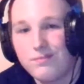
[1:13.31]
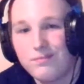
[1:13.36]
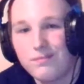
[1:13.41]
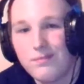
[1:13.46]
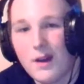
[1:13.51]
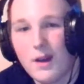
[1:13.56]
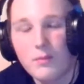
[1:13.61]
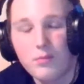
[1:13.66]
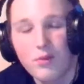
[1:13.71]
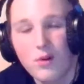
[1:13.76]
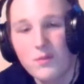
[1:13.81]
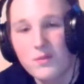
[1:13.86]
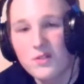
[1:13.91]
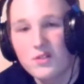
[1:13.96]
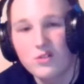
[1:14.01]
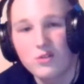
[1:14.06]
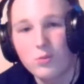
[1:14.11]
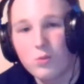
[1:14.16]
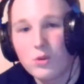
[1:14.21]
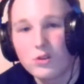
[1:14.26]
I probably
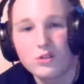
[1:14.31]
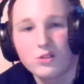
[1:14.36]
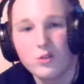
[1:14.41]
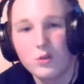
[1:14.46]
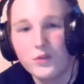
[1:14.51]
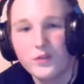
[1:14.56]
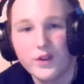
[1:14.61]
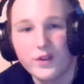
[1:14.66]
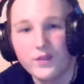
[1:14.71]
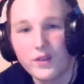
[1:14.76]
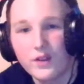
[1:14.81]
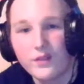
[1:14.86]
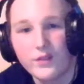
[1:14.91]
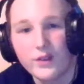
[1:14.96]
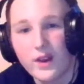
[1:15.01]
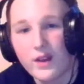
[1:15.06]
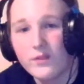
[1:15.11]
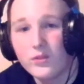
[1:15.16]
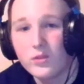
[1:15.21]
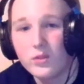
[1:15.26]
just watch 205 Live for
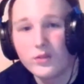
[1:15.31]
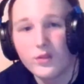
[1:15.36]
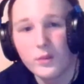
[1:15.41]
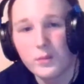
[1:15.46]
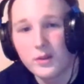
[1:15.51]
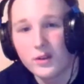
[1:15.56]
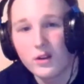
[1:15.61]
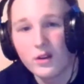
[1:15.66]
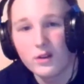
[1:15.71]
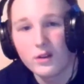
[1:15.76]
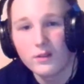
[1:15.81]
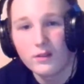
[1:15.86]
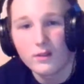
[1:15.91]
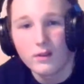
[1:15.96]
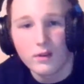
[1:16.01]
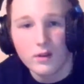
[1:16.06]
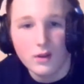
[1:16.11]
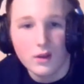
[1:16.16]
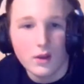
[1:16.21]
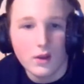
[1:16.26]
Neville, if I'm being honest.
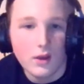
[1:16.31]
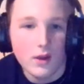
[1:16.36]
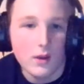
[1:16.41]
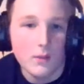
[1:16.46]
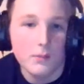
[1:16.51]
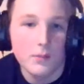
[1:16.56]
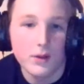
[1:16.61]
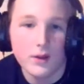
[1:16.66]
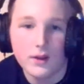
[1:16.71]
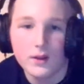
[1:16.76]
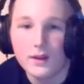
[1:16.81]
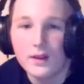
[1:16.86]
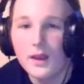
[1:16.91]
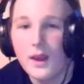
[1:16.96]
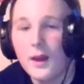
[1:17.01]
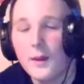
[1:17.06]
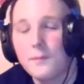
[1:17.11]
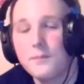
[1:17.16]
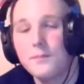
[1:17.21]
But, yeah.